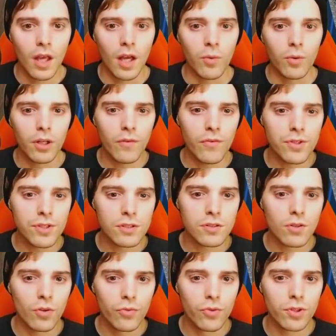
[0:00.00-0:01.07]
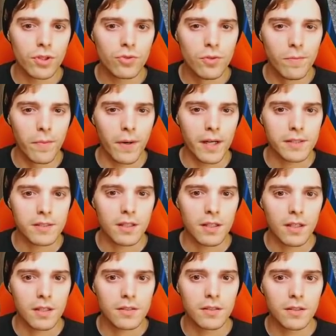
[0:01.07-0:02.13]
I wonder if we just go for the 2-prize
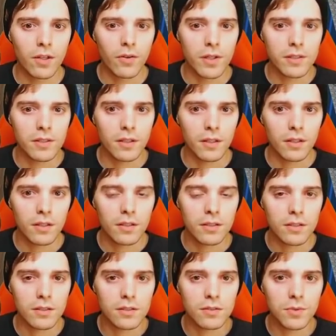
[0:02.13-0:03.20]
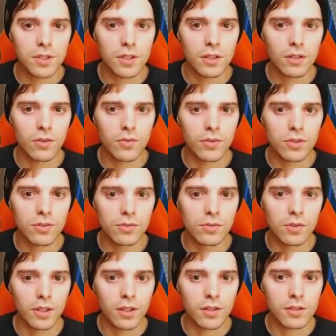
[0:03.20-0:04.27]
Cinderace here. Yeah, switching it over
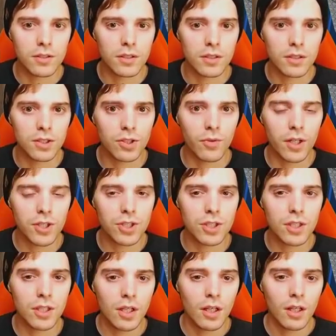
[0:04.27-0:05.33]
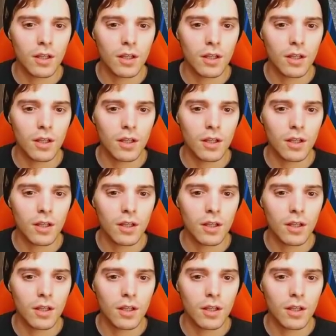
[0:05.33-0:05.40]
to another Jirachi.